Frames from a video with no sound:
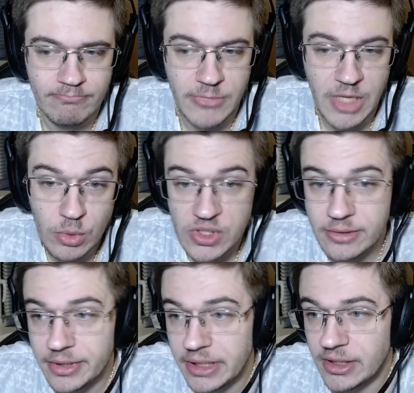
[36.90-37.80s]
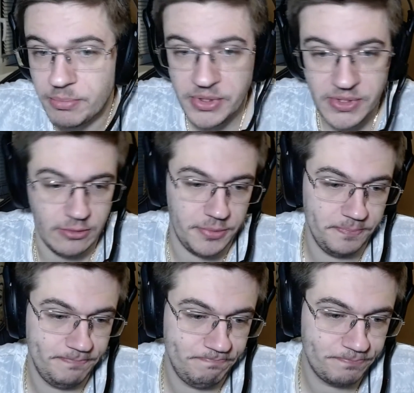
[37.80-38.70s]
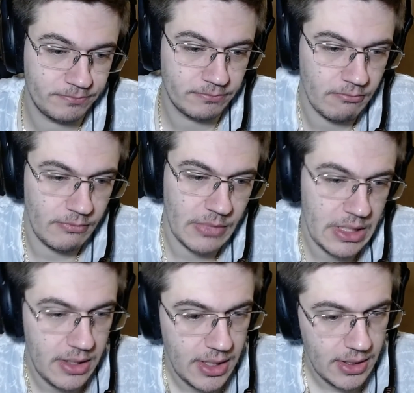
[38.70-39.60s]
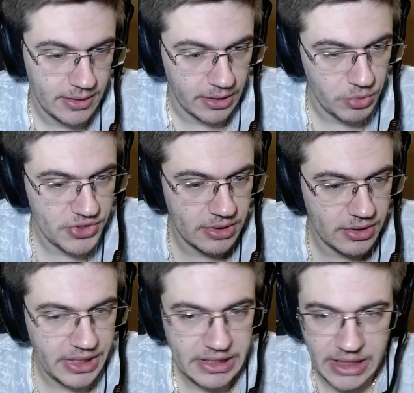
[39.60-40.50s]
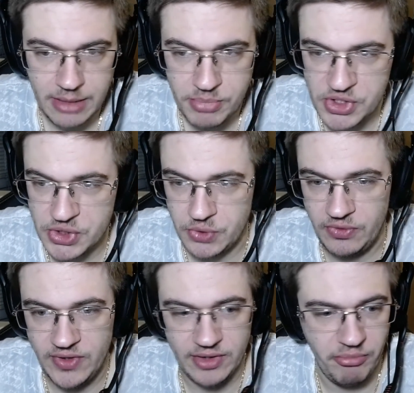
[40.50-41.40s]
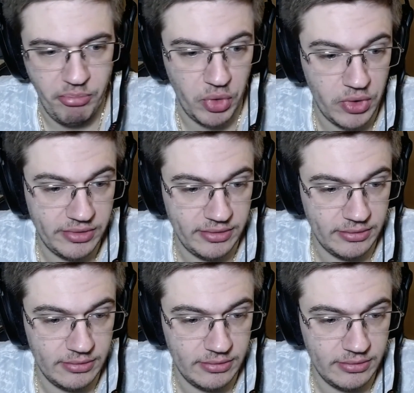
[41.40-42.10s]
that was a great episode. That was a great episode that brought